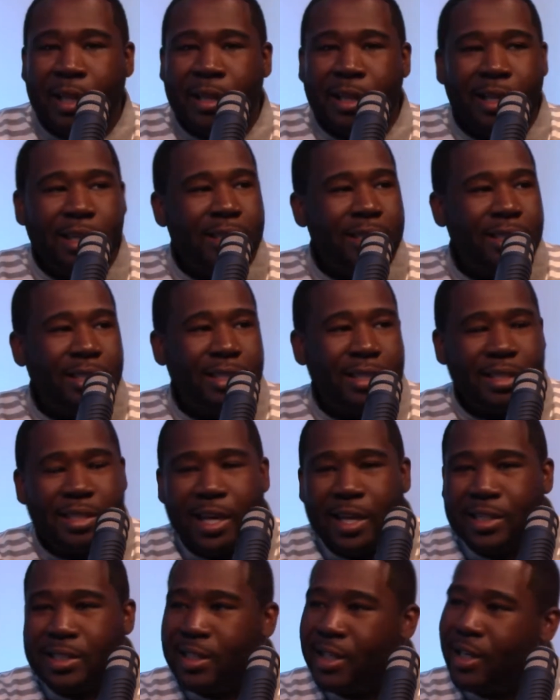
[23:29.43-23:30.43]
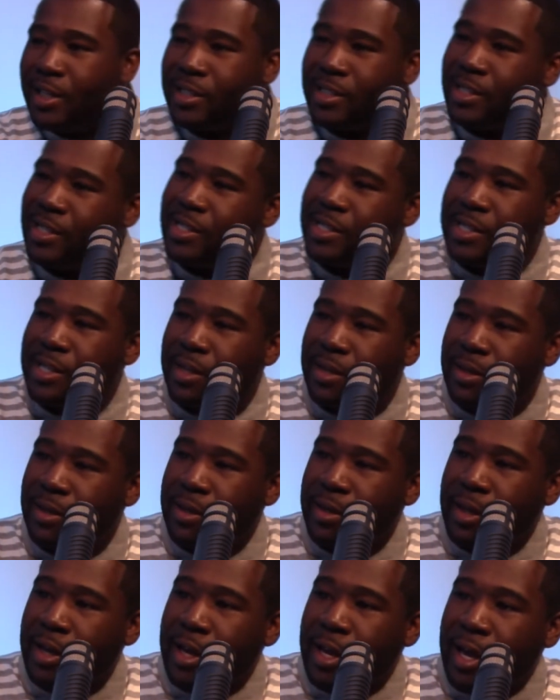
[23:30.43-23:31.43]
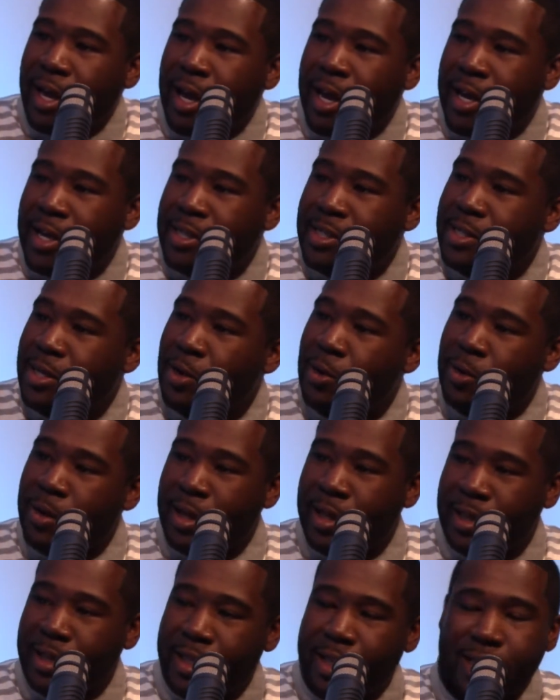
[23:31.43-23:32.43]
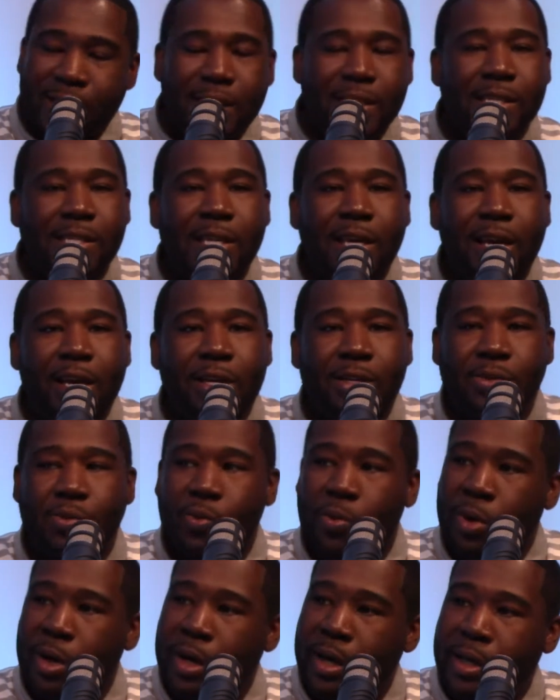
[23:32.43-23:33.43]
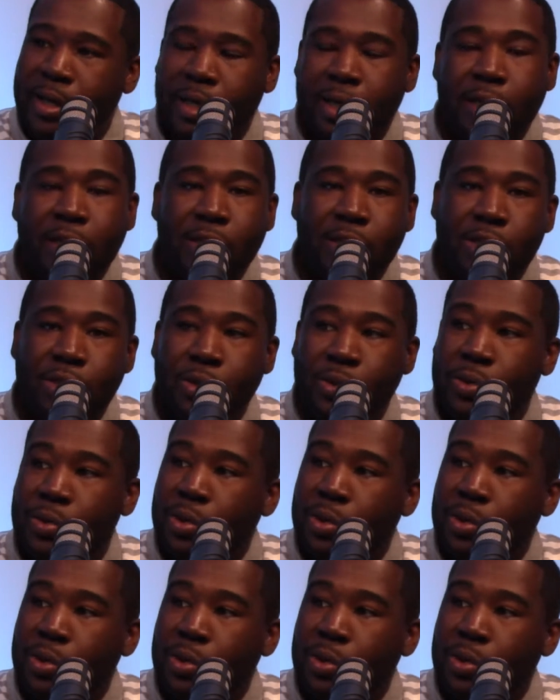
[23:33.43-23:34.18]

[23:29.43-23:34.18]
licks does it take to get to the center? And so in this, it says 1, 2,